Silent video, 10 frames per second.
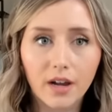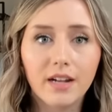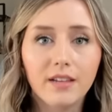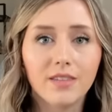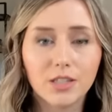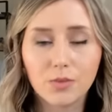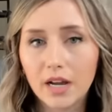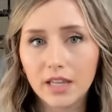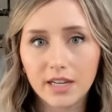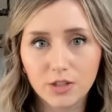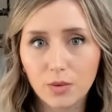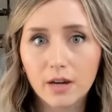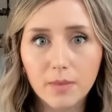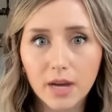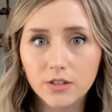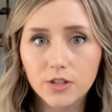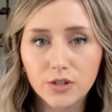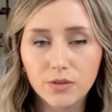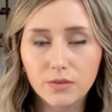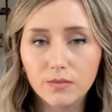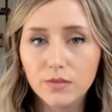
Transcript: And that's what I like to recommend to